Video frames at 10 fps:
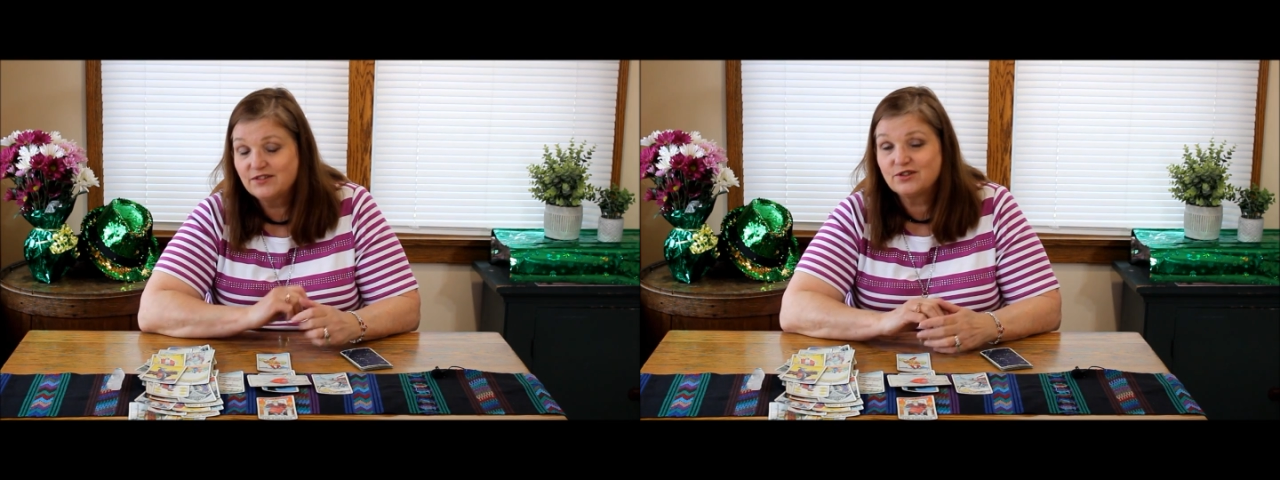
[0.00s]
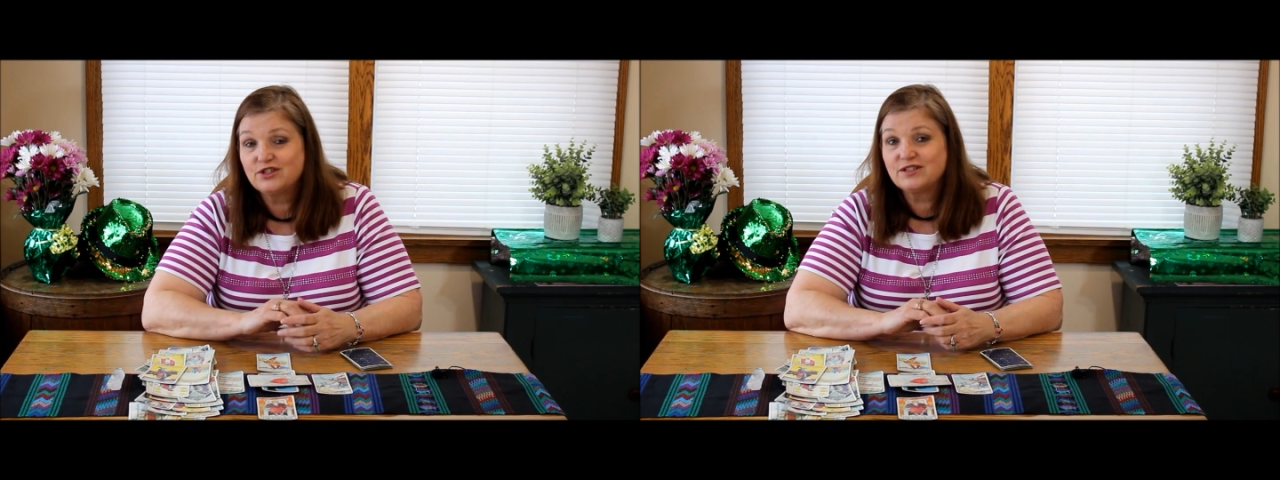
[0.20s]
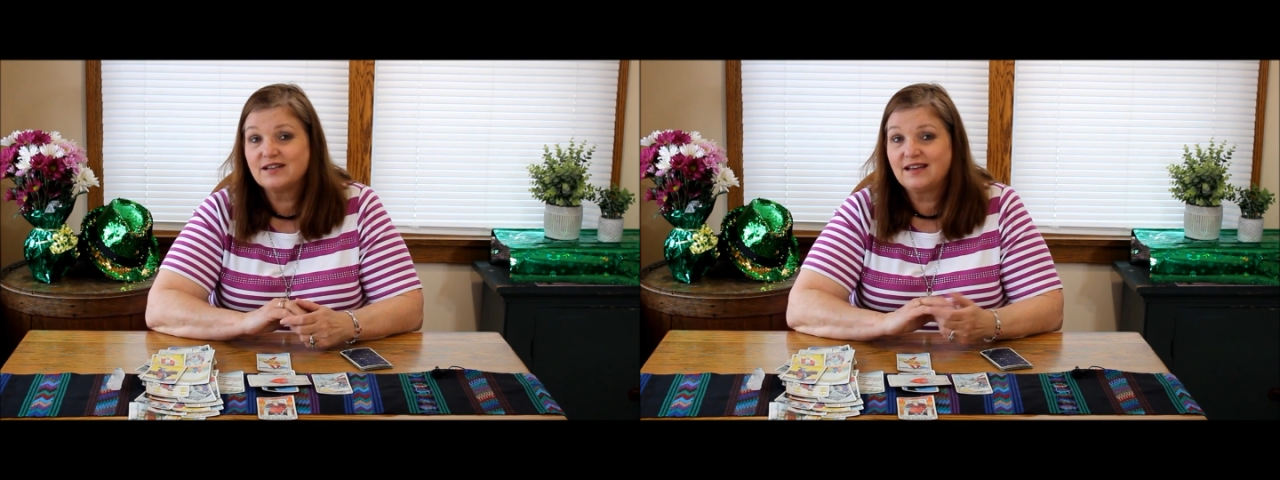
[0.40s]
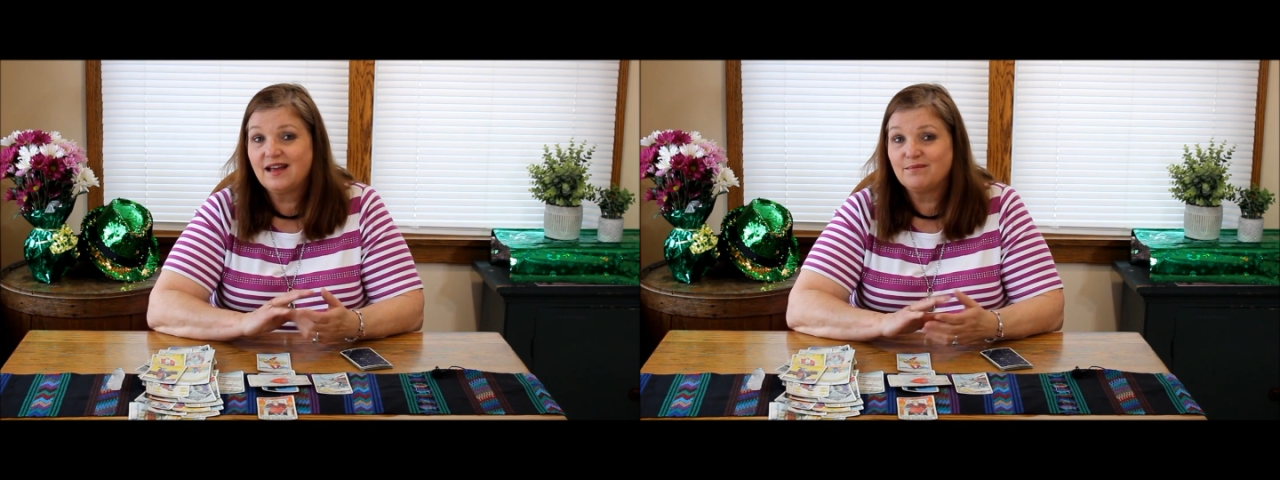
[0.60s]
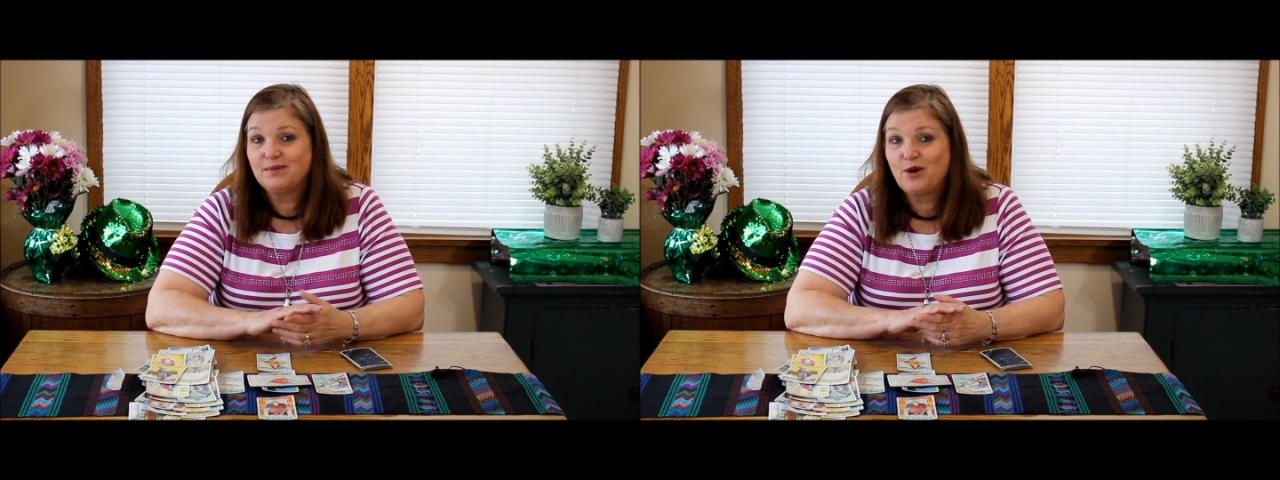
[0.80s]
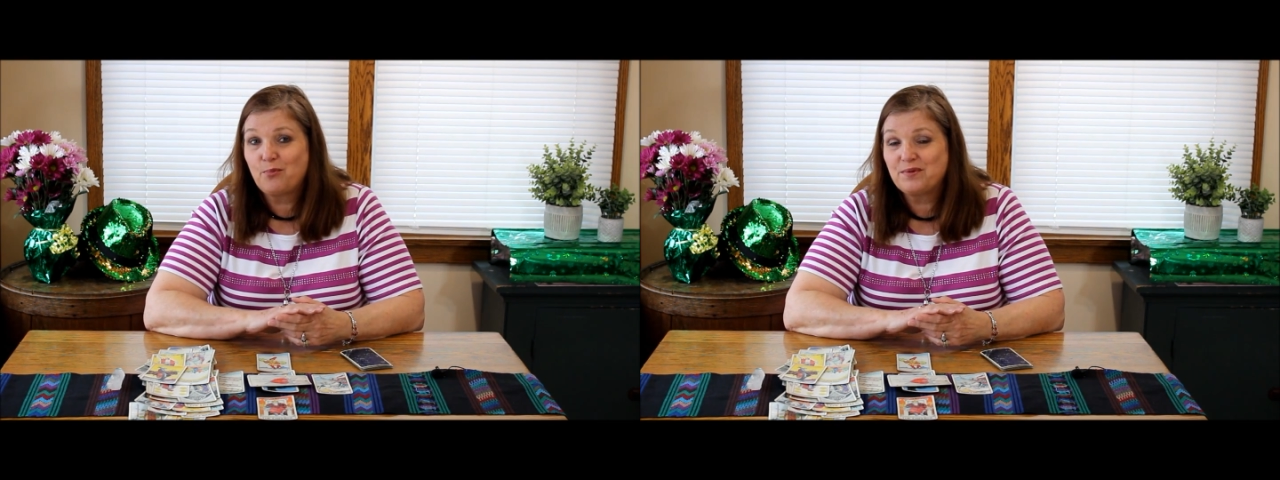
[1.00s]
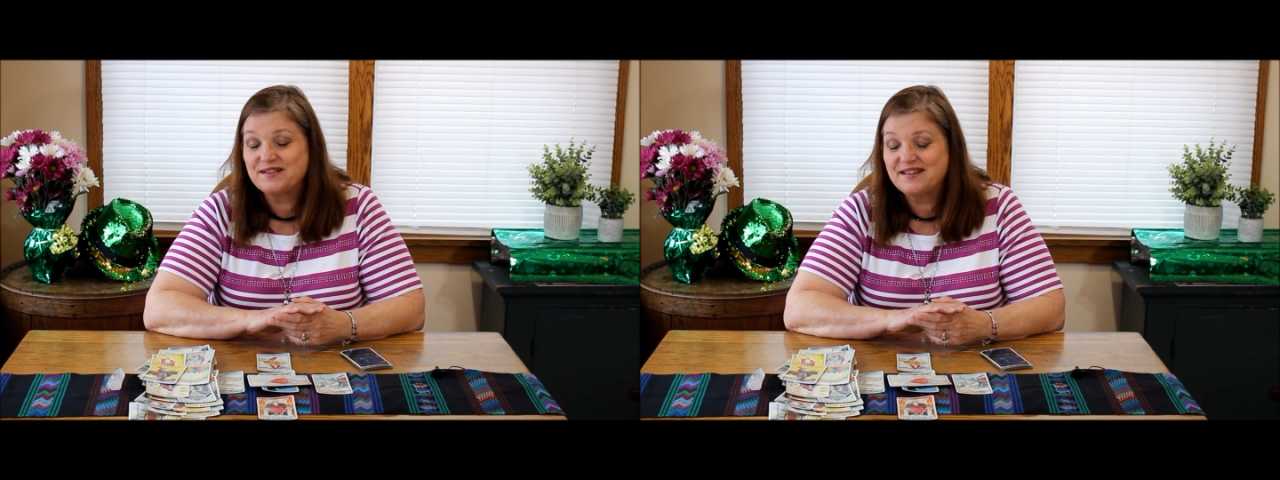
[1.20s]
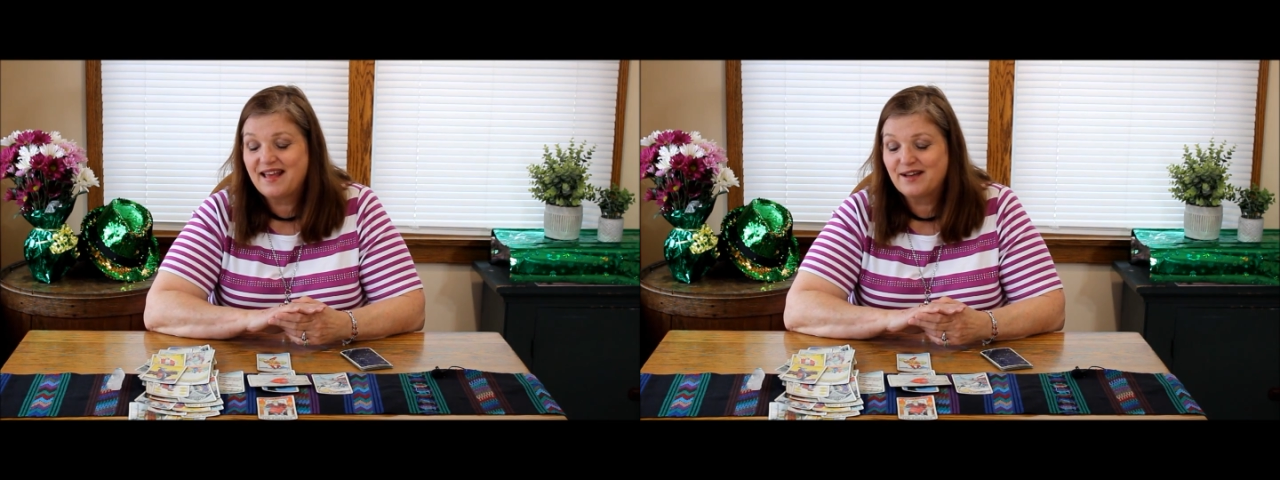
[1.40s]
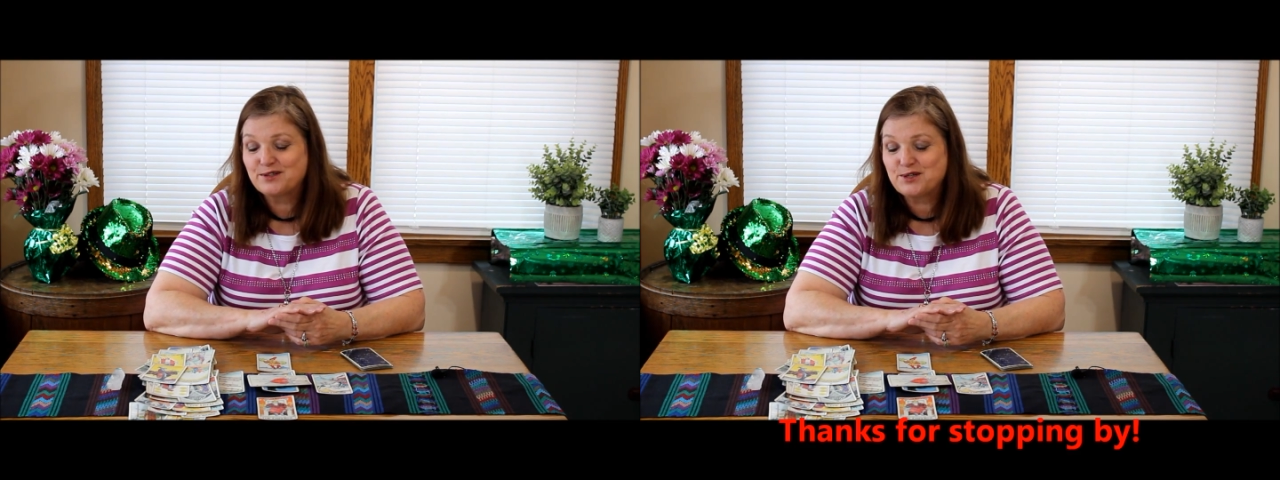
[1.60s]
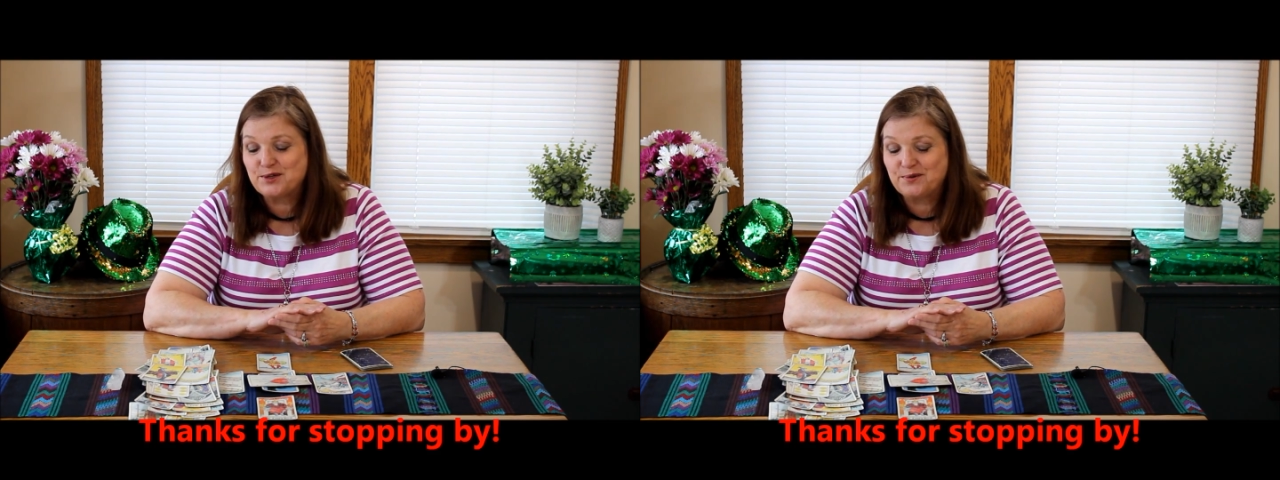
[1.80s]
So just, again, be open to
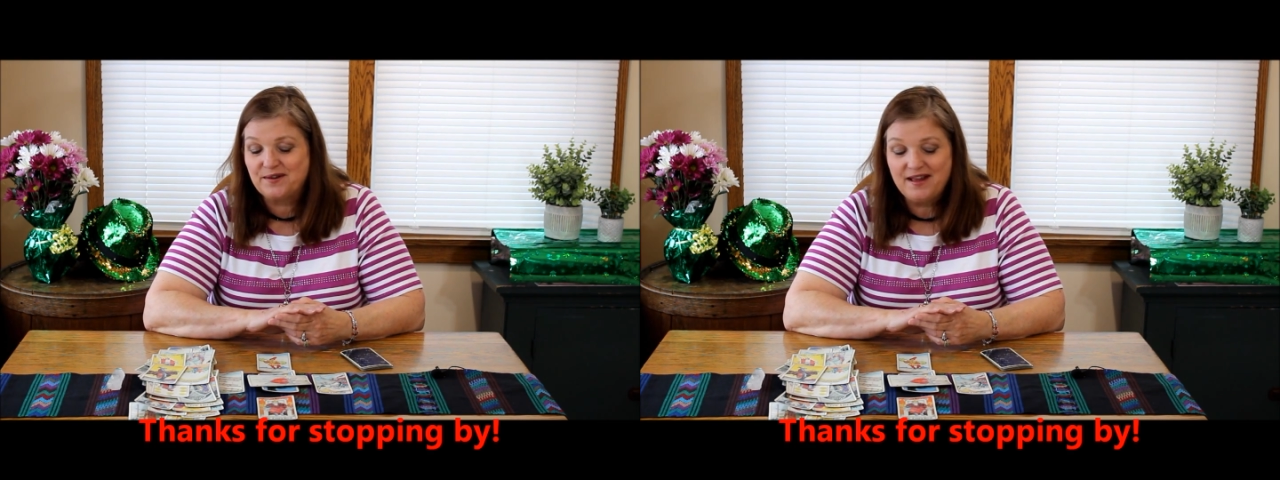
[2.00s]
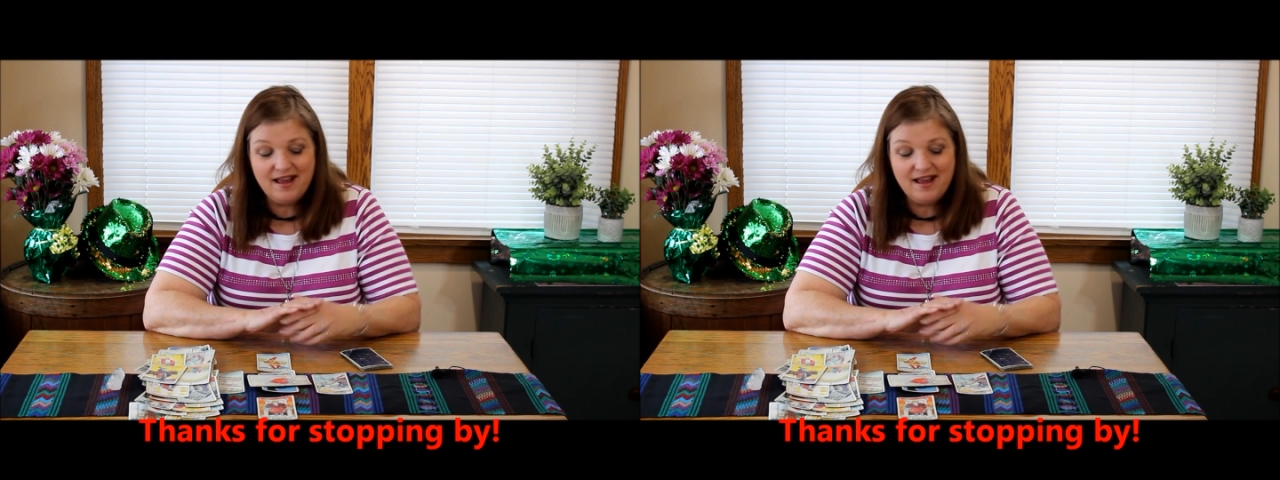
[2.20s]
that too.